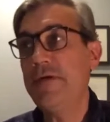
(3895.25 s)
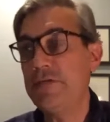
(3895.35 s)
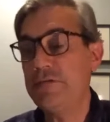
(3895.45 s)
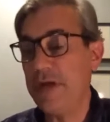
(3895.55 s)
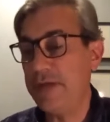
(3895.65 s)

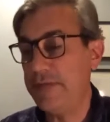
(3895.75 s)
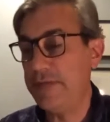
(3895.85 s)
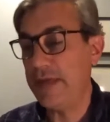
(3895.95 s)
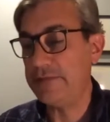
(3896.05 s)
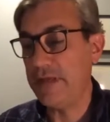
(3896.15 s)
the efforts
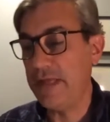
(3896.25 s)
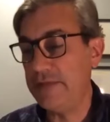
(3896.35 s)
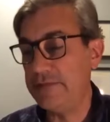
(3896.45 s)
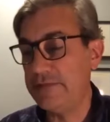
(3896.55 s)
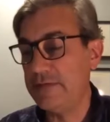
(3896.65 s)
by
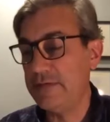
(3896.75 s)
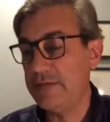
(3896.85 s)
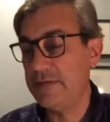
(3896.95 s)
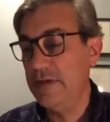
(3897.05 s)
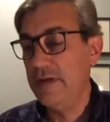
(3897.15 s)
Theaster
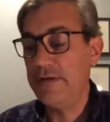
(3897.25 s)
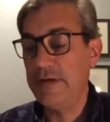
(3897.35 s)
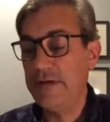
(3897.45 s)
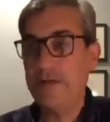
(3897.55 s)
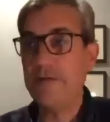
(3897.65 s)
Gates
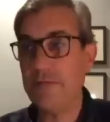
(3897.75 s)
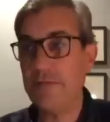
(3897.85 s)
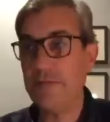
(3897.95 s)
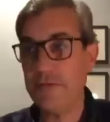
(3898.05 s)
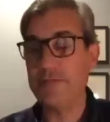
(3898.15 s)
are in here, and
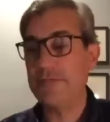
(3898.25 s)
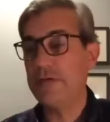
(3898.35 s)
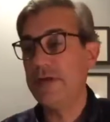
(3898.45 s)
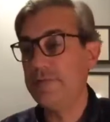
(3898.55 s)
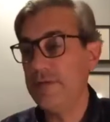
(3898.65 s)
of course, the
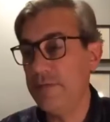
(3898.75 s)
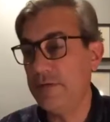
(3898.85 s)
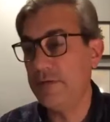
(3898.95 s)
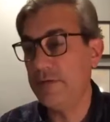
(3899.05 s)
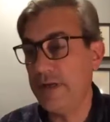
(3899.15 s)
story of
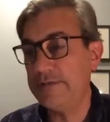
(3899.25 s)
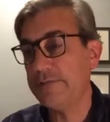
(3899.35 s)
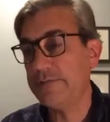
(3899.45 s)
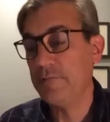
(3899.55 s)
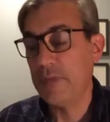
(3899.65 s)
Tamir
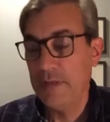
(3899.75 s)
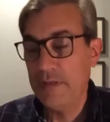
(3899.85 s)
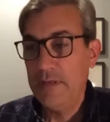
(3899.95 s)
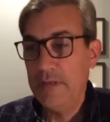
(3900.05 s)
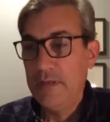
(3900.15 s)
Rice.
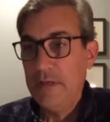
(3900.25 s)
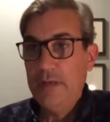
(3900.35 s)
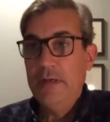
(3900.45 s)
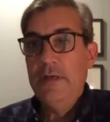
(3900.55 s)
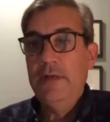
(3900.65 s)

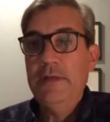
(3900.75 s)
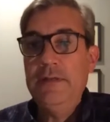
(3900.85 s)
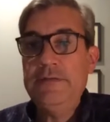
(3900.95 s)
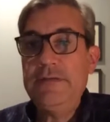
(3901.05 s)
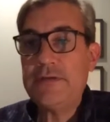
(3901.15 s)

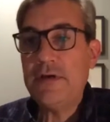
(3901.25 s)
This